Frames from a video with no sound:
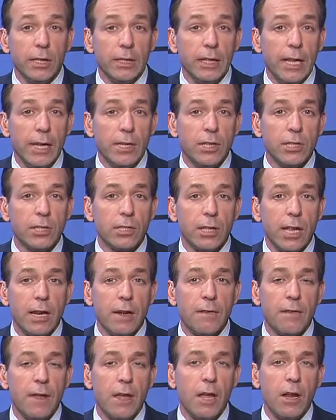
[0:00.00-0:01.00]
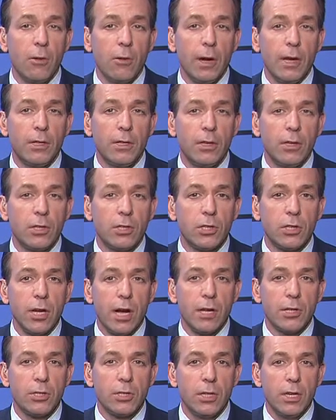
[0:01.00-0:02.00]
legislative hearing to
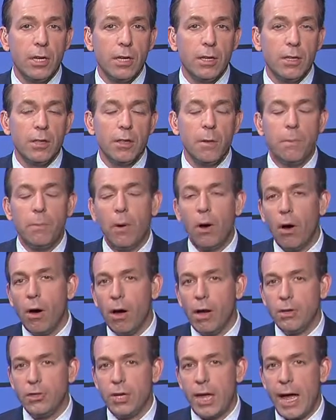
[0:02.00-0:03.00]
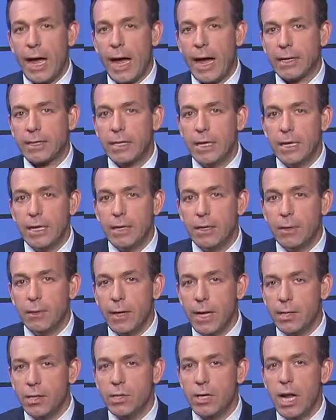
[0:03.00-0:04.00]
discuss the PAWS Act. Well,
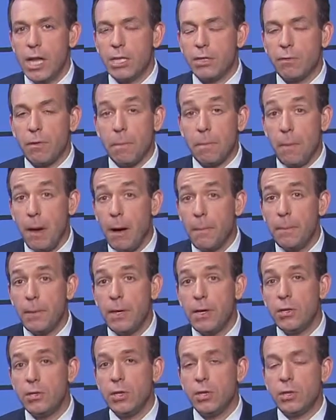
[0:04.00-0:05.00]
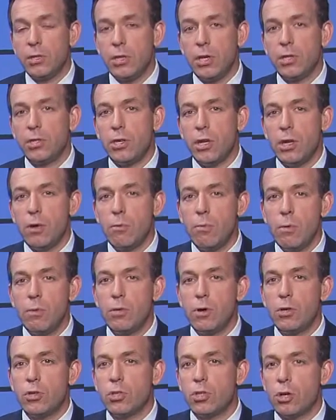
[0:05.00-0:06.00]
that stands for Puppies Assisting
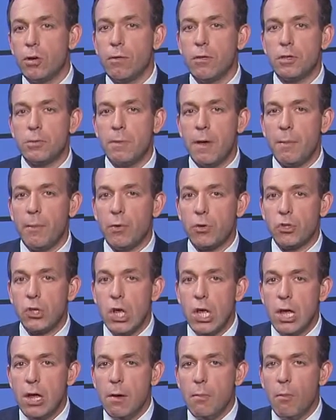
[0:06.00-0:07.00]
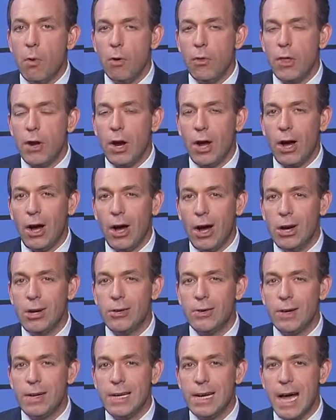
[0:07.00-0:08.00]
Wounded Service Members. More than
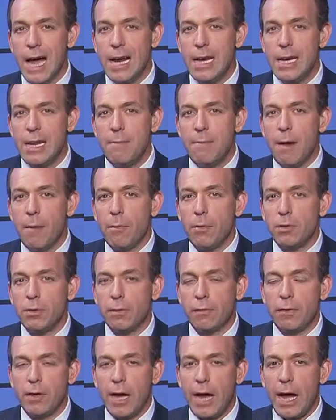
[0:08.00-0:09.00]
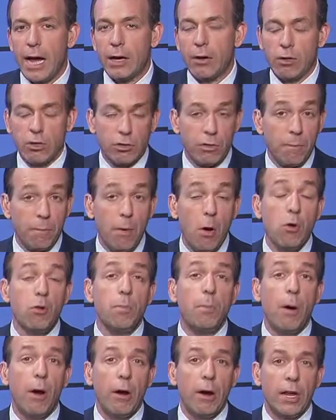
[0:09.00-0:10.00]
190 members of Congress from both
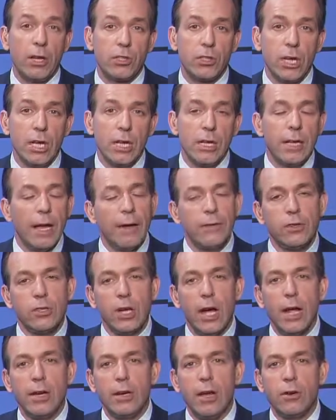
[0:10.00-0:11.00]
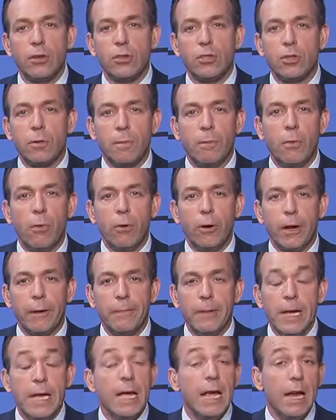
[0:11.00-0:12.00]
parties have signed on to support it.
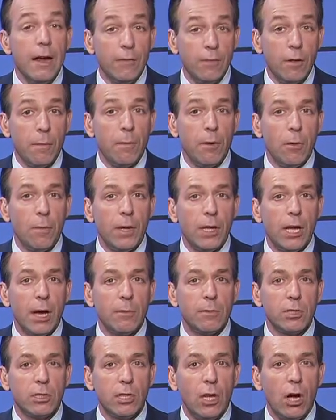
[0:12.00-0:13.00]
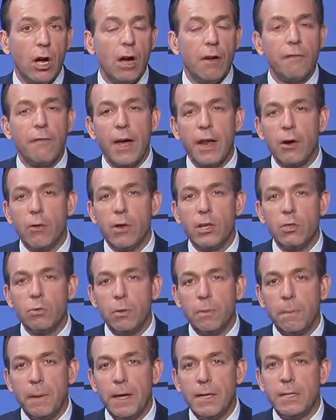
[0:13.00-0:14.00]
If the bill becomes law, veterans
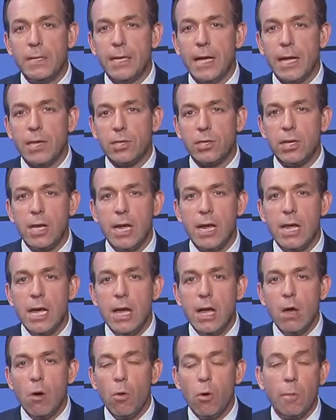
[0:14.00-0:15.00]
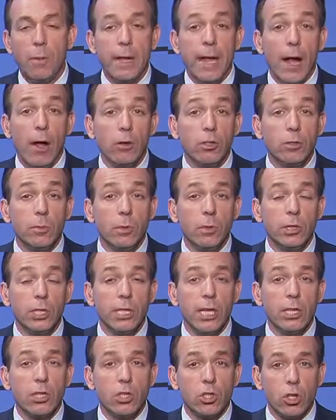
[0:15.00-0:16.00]
with PTSD would be eligible to
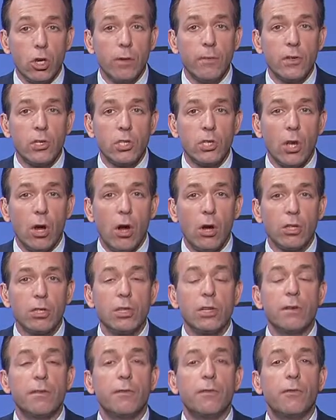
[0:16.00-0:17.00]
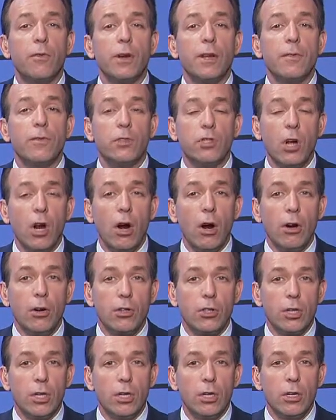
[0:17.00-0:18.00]
get service dogs free of
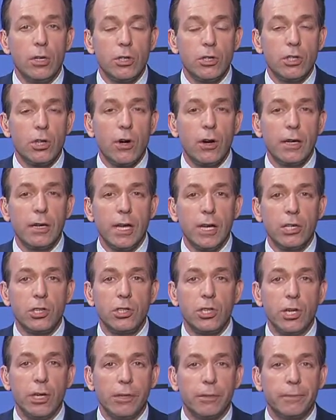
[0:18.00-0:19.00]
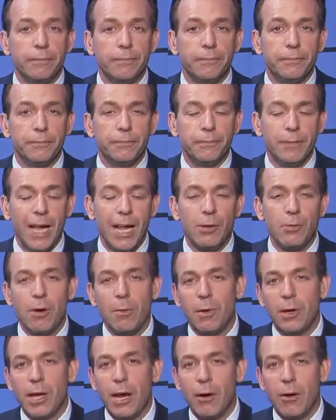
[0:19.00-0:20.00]
charge starting next year. Andrea
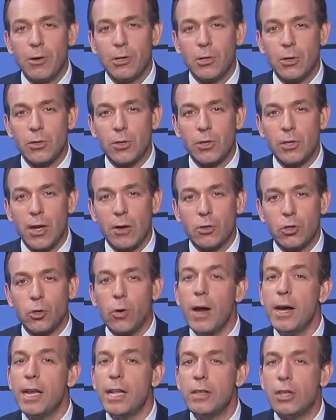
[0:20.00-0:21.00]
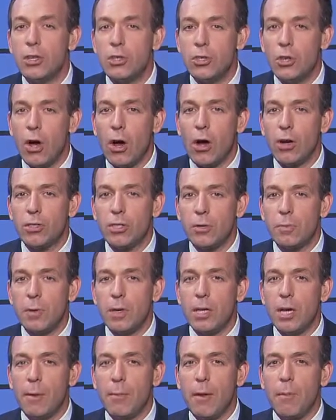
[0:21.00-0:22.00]
McCarren shows us how training these dogs has
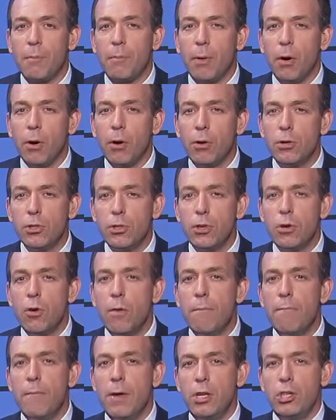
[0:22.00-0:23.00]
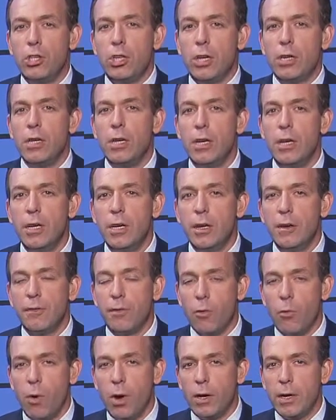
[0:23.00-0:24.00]
become a personal mission
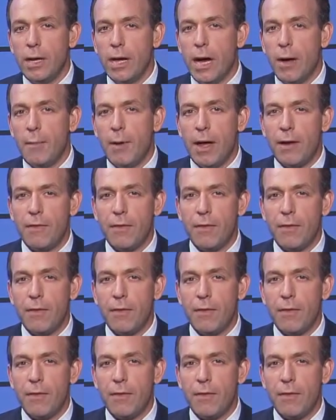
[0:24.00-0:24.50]
for one combat